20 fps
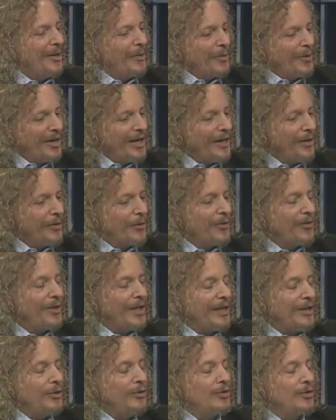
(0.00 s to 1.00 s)
Well, Heather,
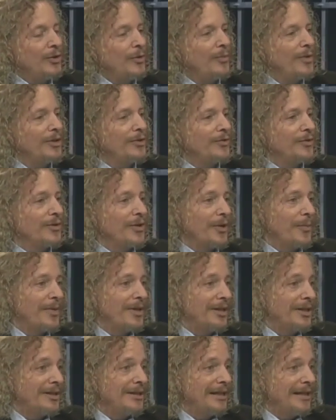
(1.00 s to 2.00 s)
thank you so much for
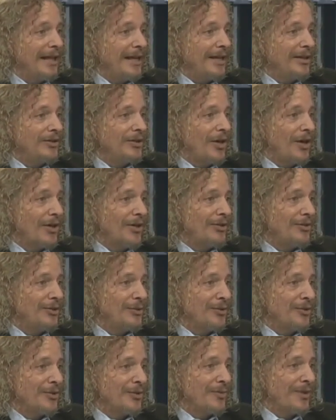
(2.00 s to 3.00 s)
coming in today and talking
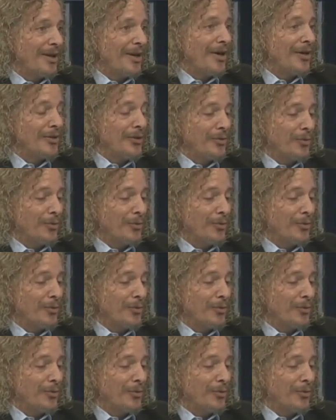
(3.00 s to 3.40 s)
to us about all your